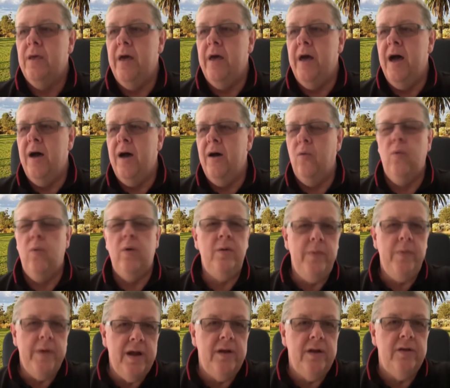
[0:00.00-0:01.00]
What are
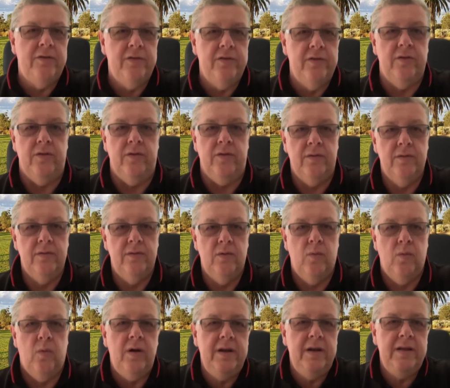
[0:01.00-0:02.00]
we going to do?
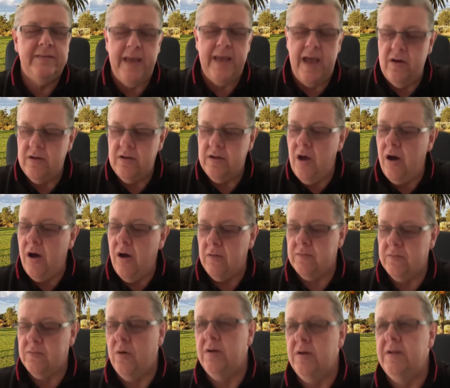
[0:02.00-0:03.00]
What is our
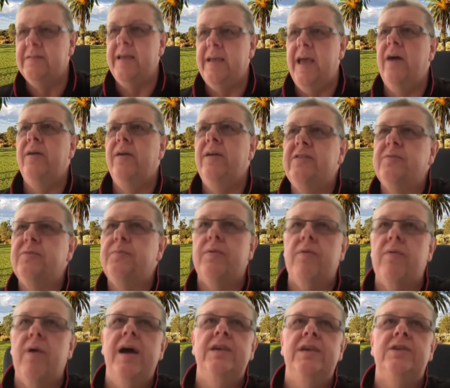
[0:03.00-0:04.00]
goals? What is our
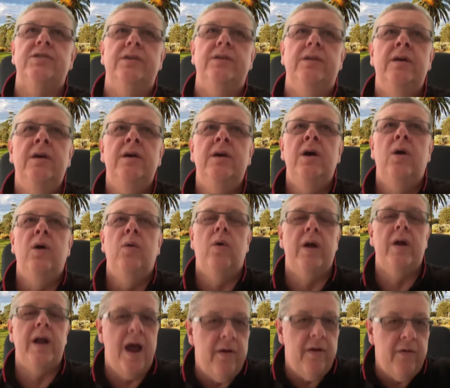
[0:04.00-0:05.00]
inspiration?
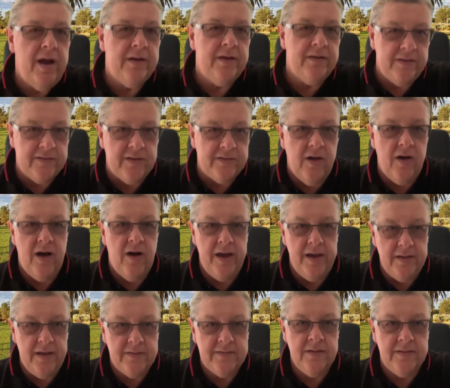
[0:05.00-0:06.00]
What are our
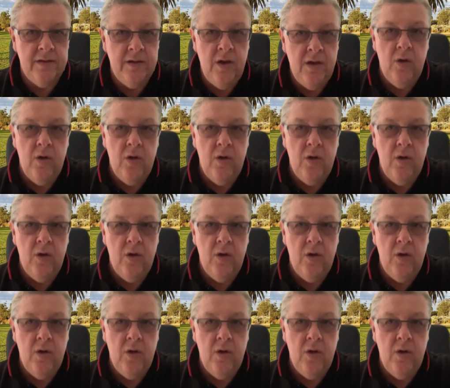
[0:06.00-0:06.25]
desires?